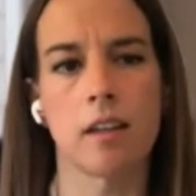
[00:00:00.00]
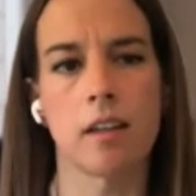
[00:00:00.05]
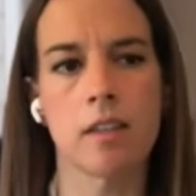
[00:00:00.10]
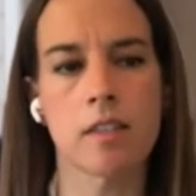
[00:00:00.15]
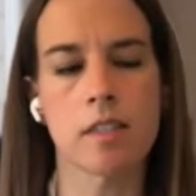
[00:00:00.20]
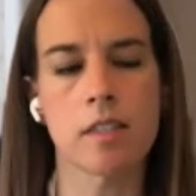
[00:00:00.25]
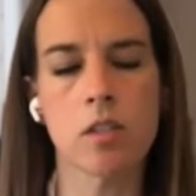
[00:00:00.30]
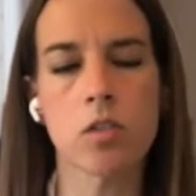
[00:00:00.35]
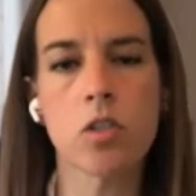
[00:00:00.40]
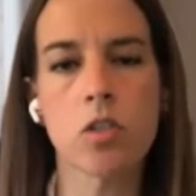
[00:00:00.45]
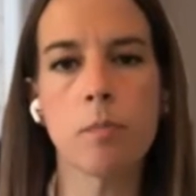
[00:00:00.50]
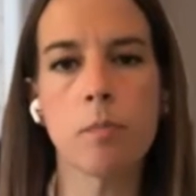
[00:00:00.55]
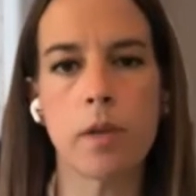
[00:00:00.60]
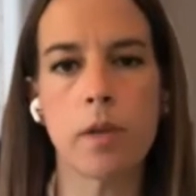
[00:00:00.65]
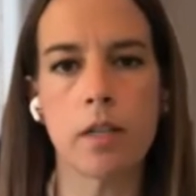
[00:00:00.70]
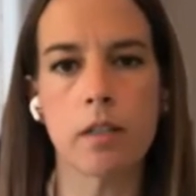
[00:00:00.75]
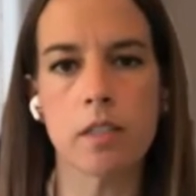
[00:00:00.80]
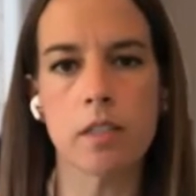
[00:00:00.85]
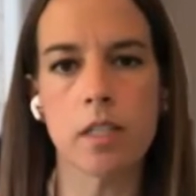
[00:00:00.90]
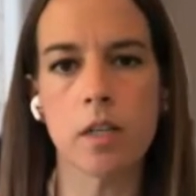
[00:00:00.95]
It's such a
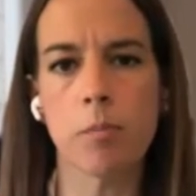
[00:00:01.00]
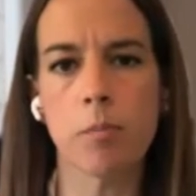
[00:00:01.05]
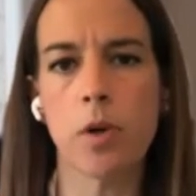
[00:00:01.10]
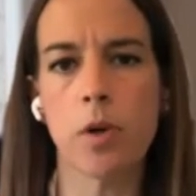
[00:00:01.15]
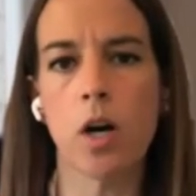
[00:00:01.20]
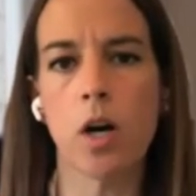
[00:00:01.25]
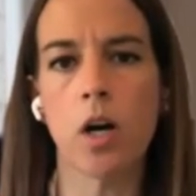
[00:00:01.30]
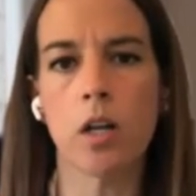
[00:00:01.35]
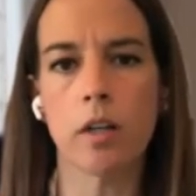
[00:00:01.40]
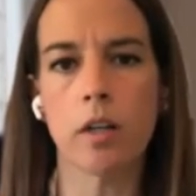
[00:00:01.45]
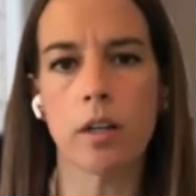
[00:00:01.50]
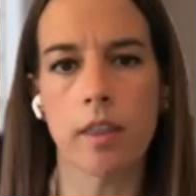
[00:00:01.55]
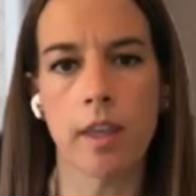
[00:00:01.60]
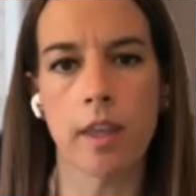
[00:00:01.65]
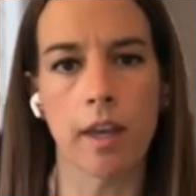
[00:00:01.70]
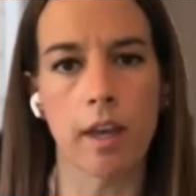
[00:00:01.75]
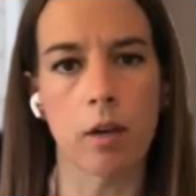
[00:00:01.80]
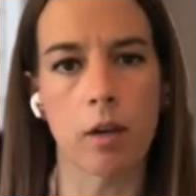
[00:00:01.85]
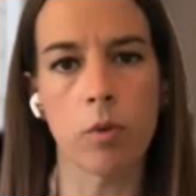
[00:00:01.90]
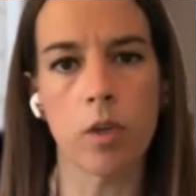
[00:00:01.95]
melting pot
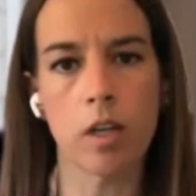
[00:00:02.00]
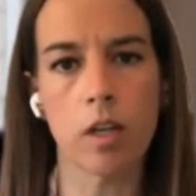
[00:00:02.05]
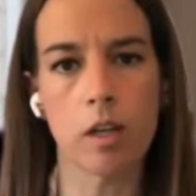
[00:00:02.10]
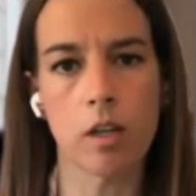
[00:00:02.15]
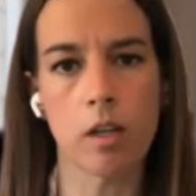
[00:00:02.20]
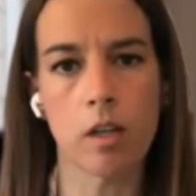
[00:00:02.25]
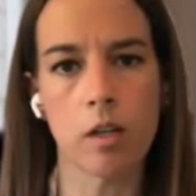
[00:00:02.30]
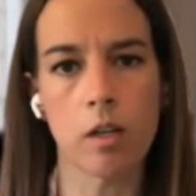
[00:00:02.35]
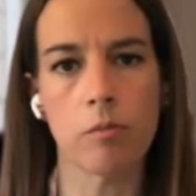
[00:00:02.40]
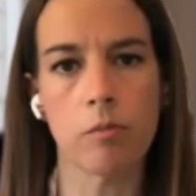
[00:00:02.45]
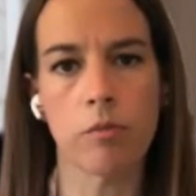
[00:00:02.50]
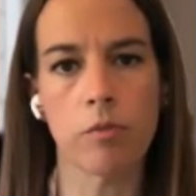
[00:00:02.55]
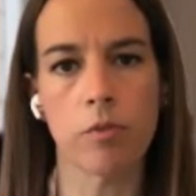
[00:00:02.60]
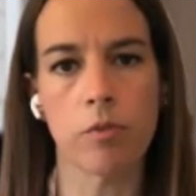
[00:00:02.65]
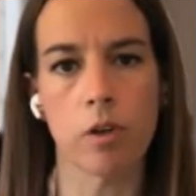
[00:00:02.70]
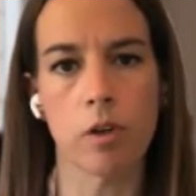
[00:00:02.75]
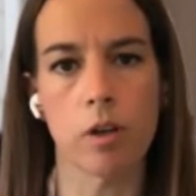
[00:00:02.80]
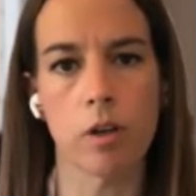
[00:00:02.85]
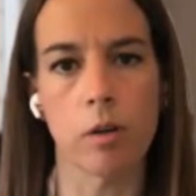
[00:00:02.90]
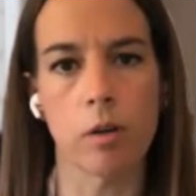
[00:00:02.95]
that we come
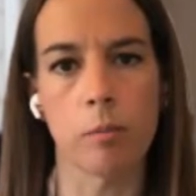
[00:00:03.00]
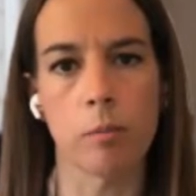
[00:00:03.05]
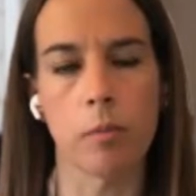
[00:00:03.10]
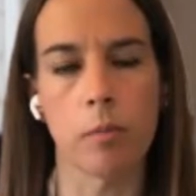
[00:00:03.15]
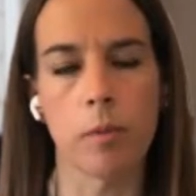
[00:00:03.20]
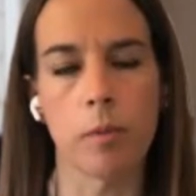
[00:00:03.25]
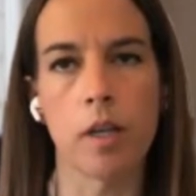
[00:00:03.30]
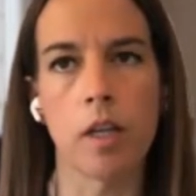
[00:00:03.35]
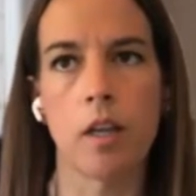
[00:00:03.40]
from